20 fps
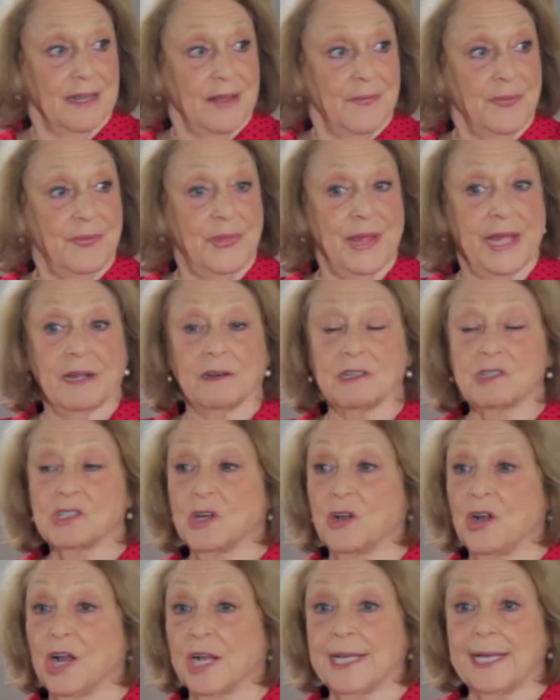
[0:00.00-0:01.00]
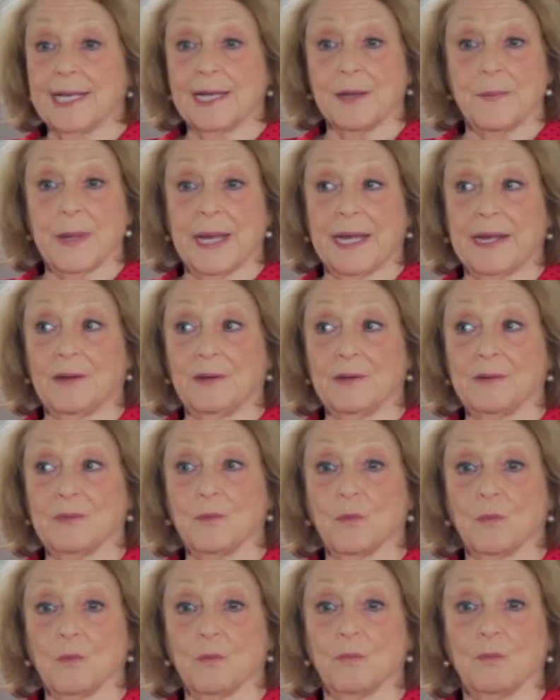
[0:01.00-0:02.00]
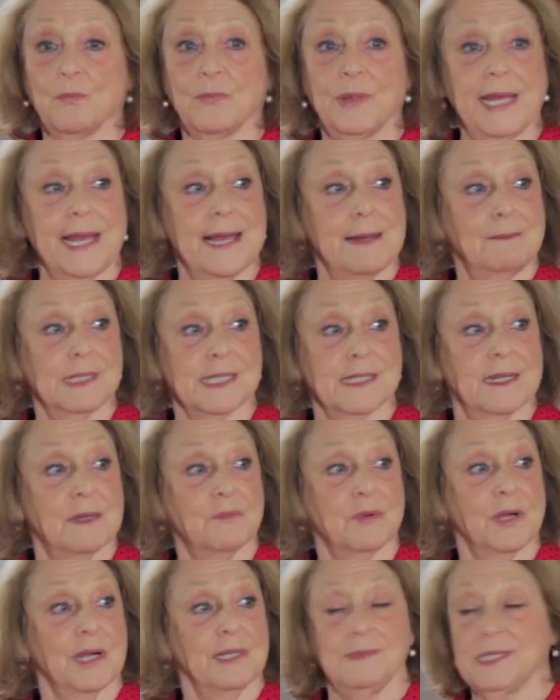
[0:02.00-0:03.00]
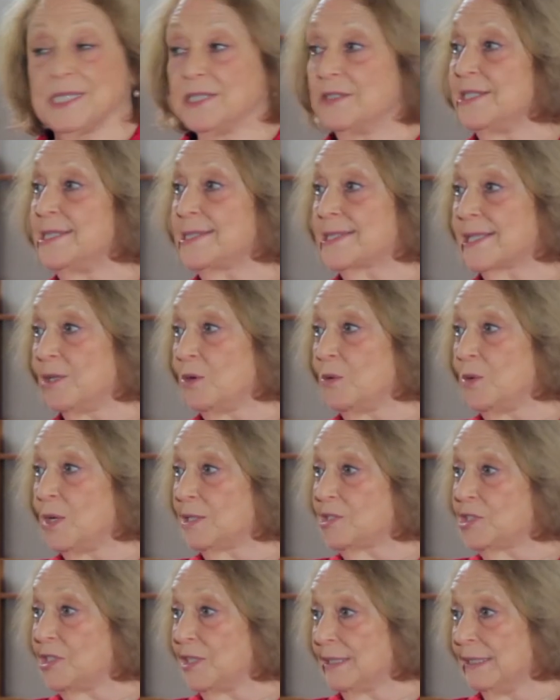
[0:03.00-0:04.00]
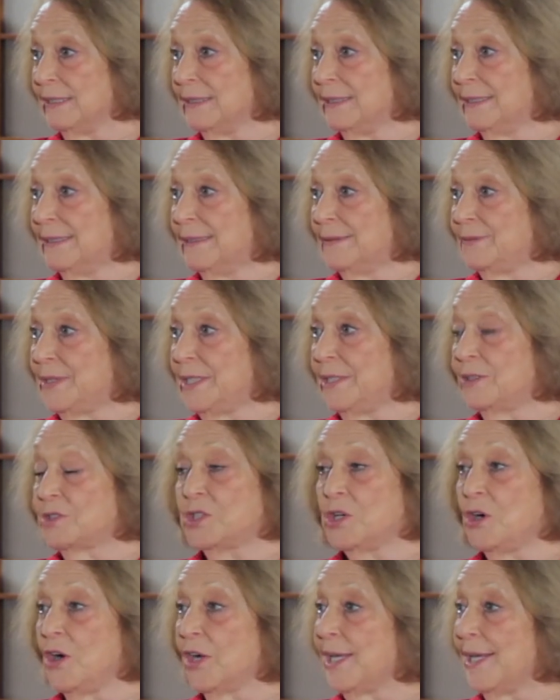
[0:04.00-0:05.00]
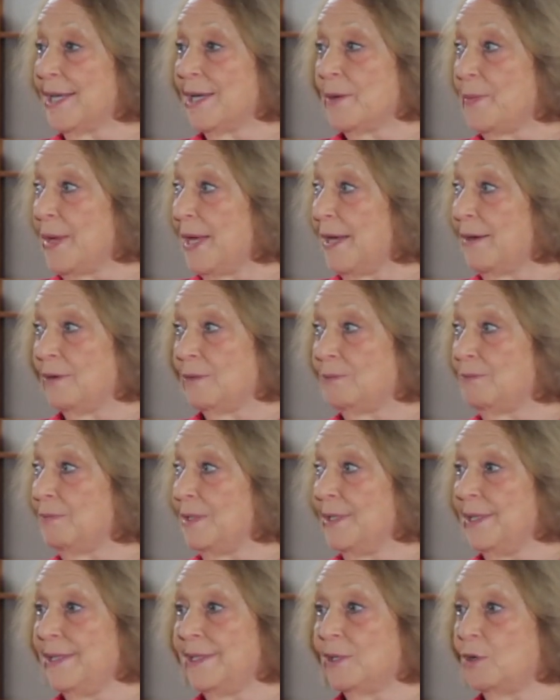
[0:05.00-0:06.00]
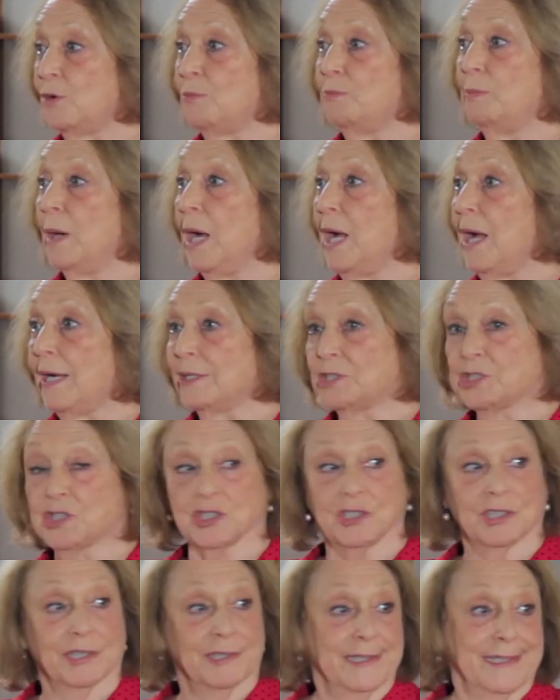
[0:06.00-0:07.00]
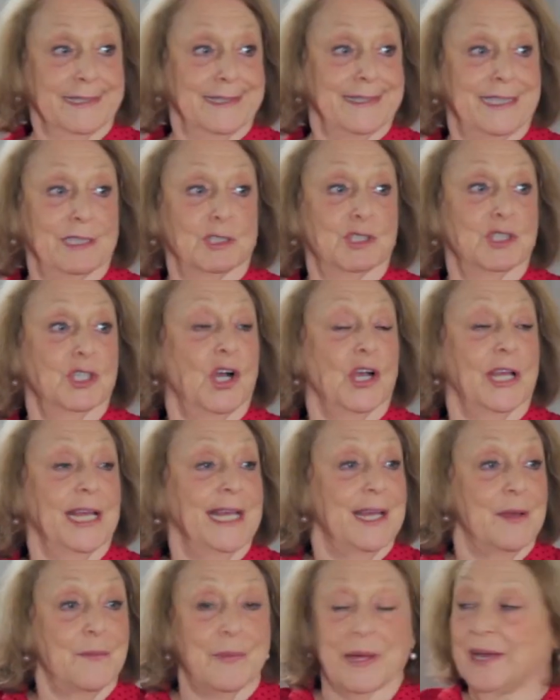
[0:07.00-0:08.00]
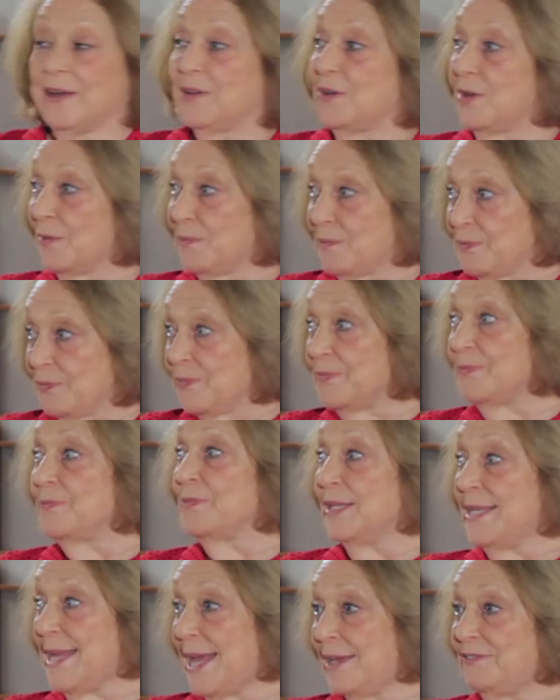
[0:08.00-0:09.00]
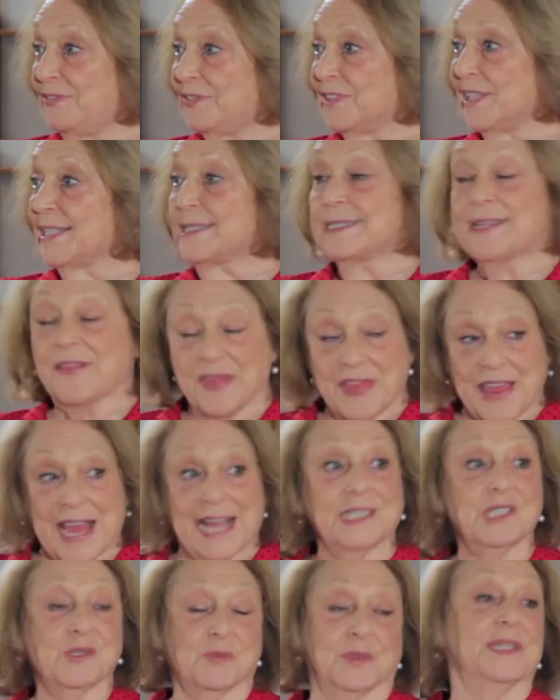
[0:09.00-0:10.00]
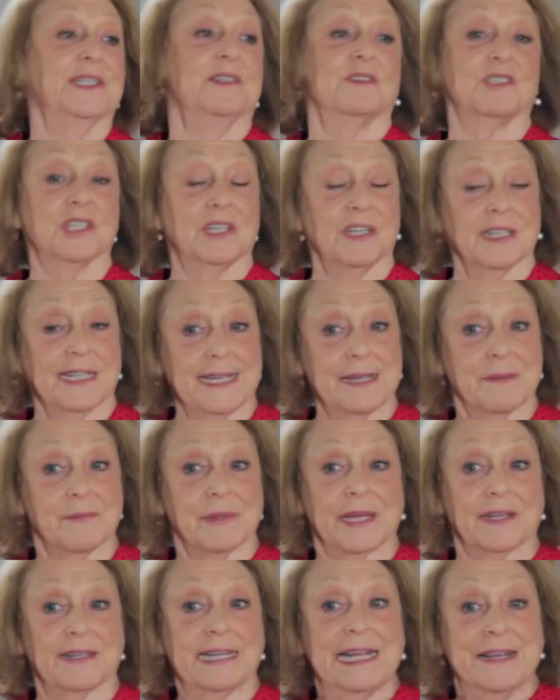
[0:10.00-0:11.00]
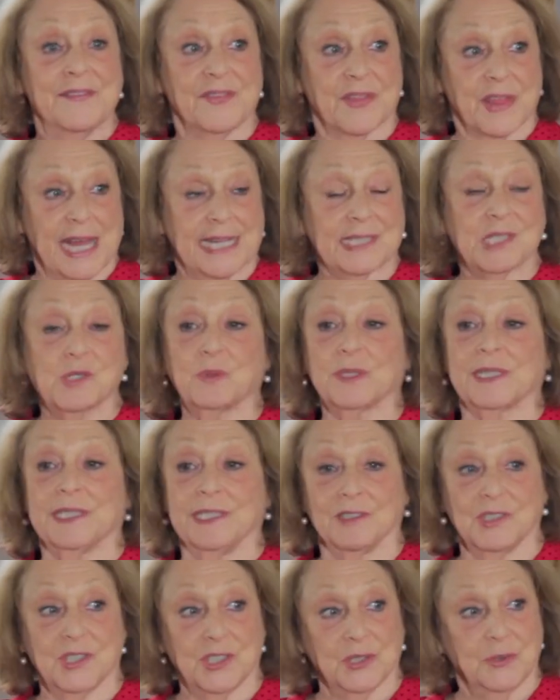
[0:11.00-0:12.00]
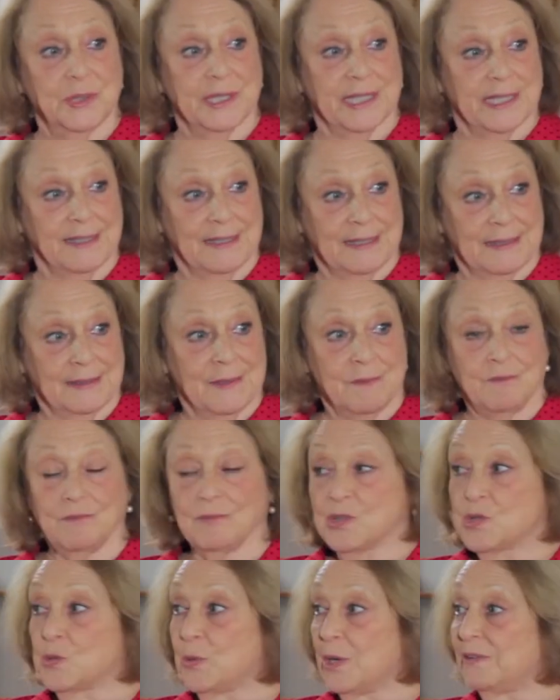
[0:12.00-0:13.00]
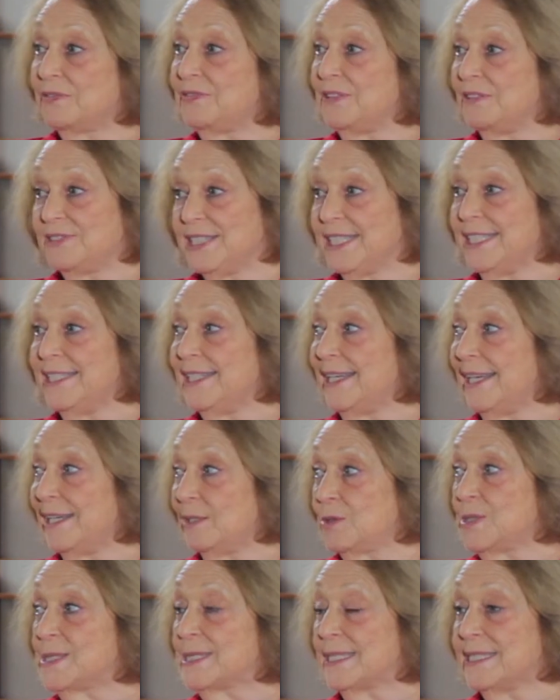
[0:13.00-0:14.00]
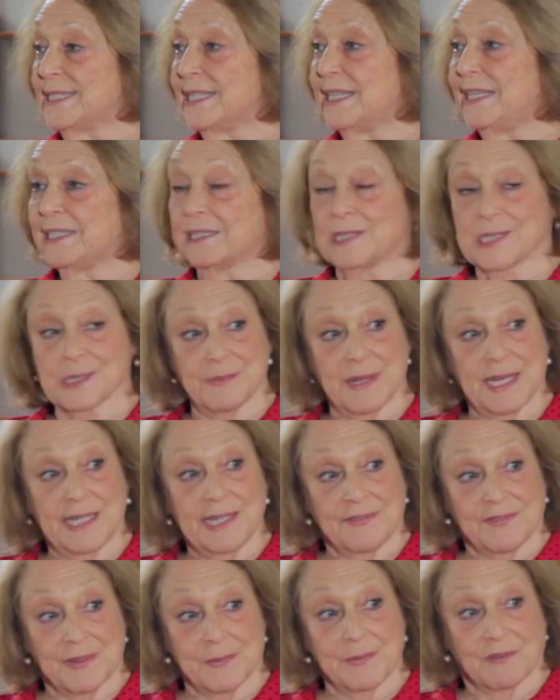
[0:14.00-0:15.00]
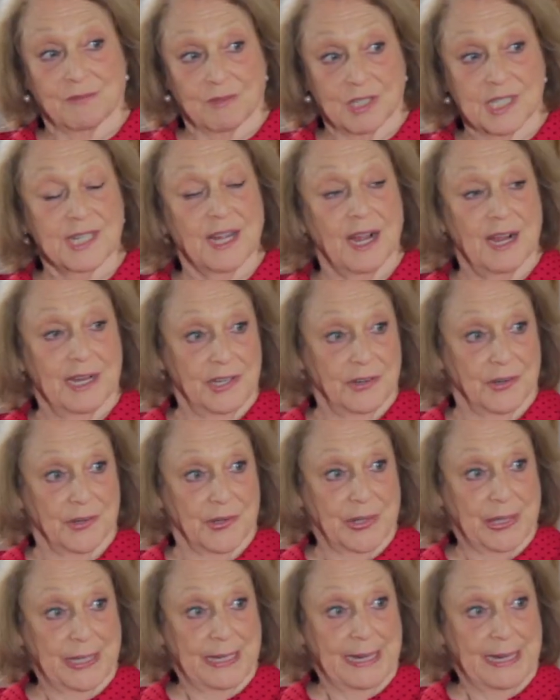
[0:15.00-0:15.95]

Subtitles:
They're talking about the Amazon Prime series they're watching. They're talking about, Bosch. They're talking about Netflix. And that's what they're talking about. That's what they're doing 12, 15 hours a day, because many of them have retired.